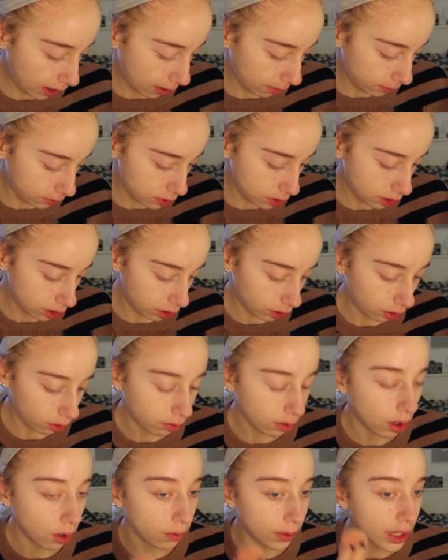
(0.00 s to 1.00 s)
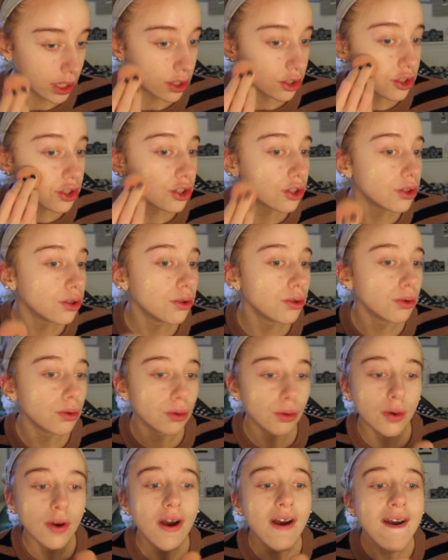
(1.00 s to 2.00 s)
have to grow
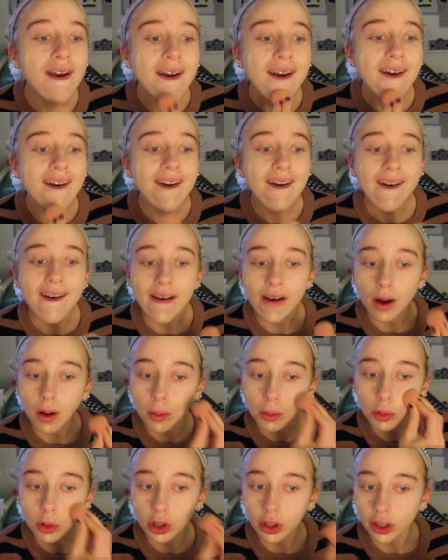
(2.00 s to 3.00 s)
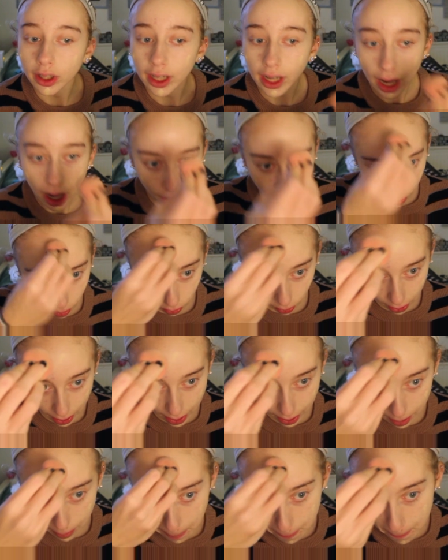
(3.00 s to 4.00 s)
into learning how to
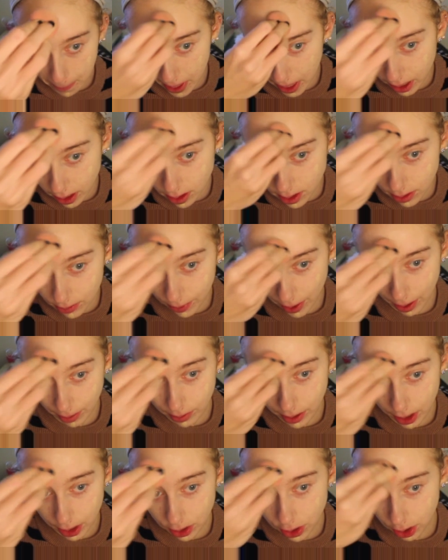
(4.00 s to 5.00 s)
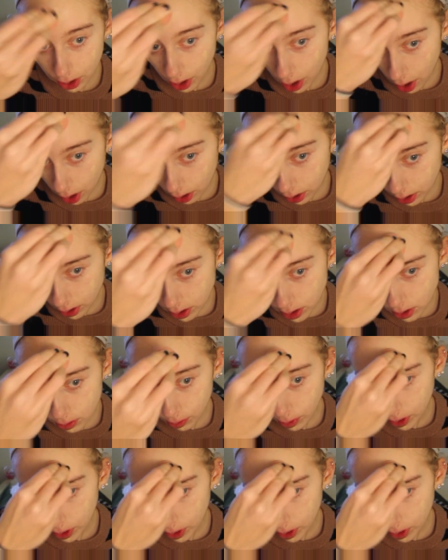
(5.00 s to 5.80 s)
like mix foundation colors